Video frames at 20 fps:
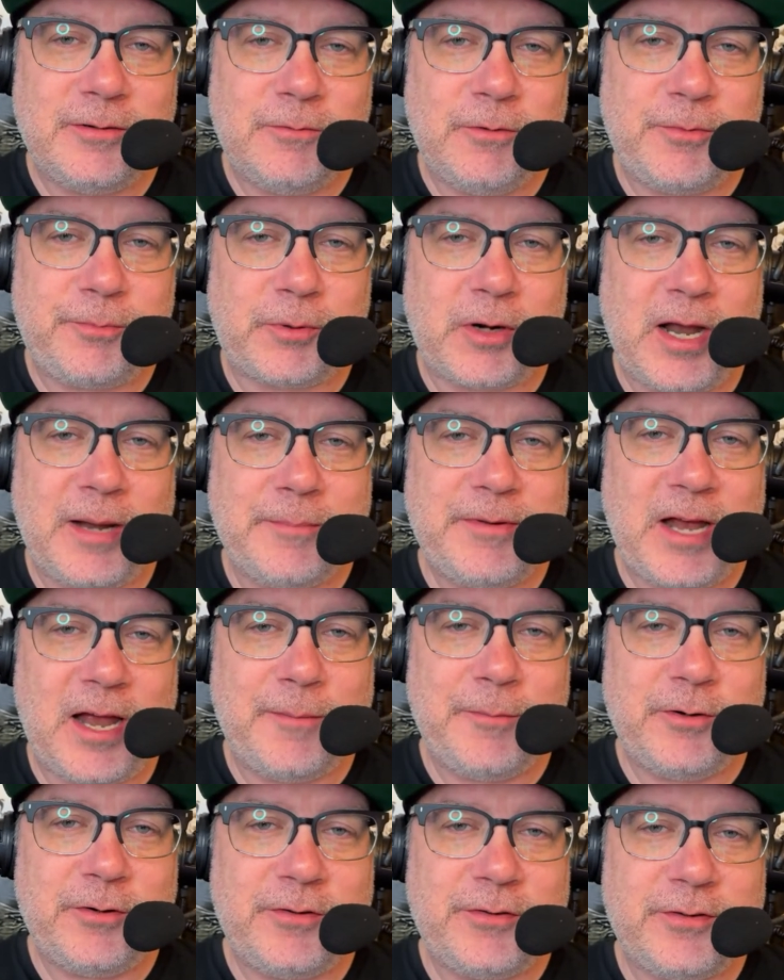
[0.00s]
with
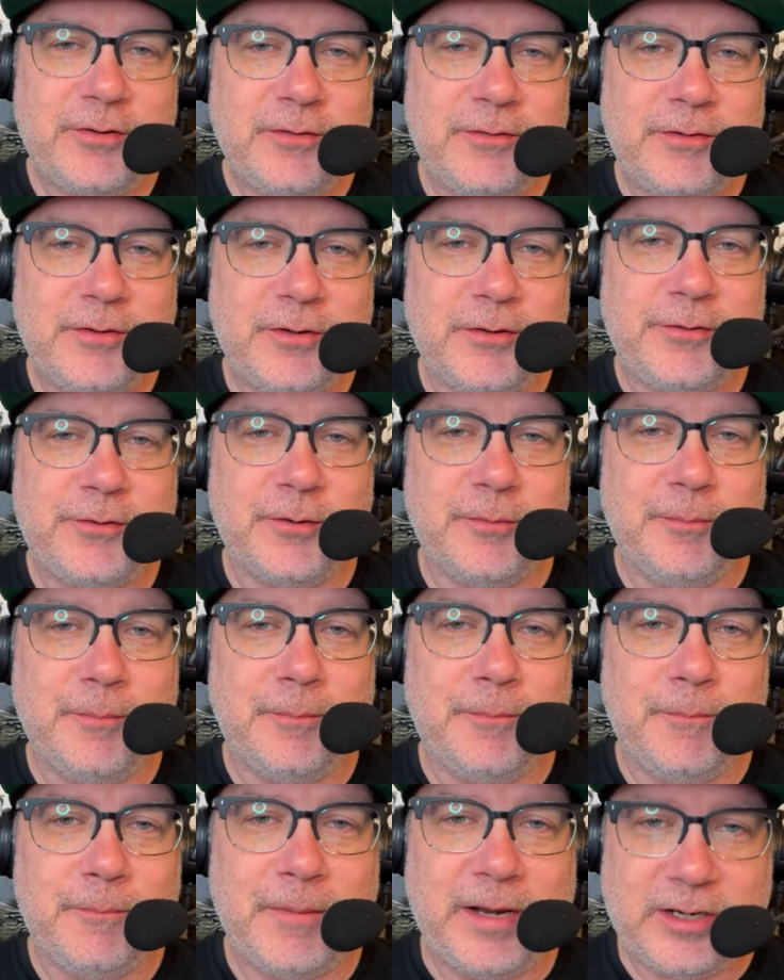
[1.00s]
primetimers just
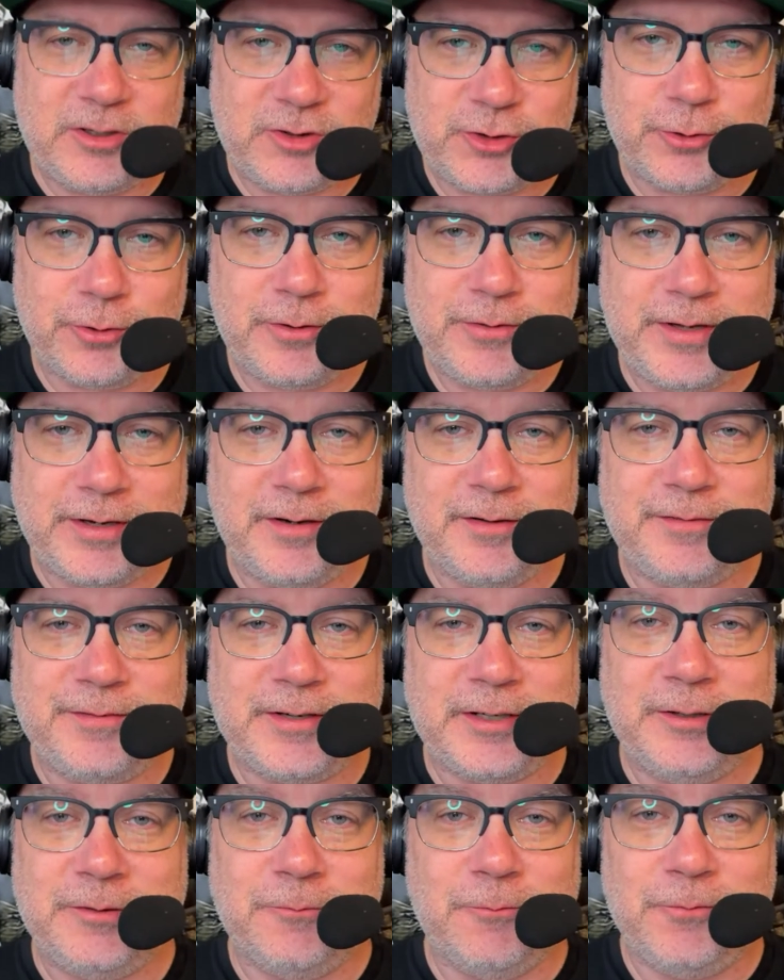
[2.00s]
to make sure that if
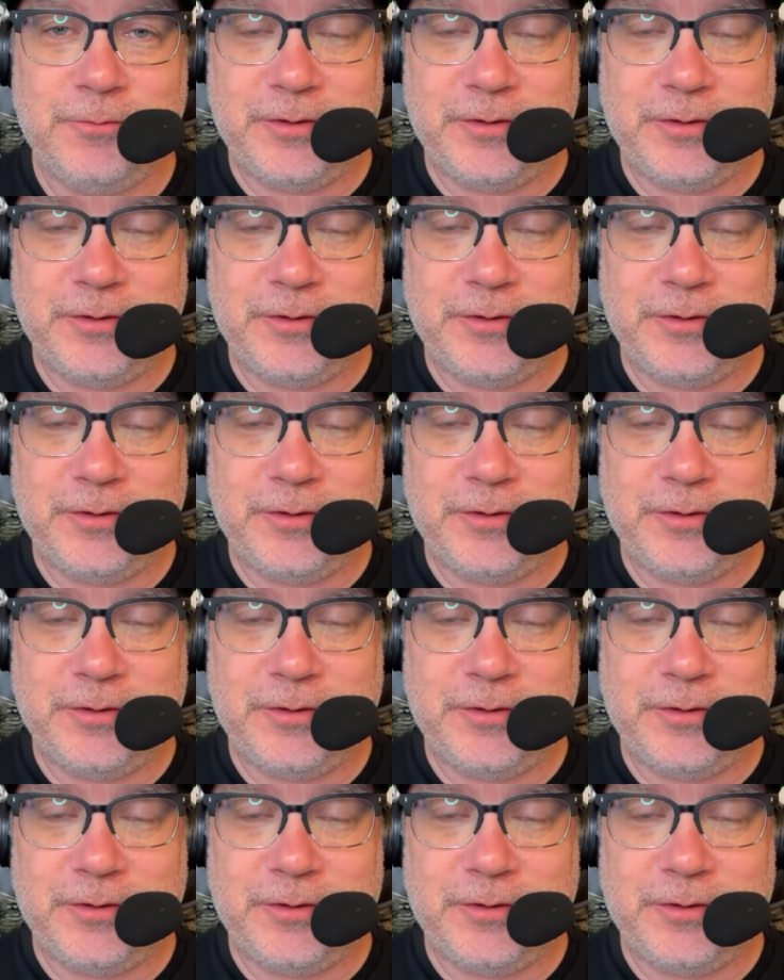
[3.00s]
he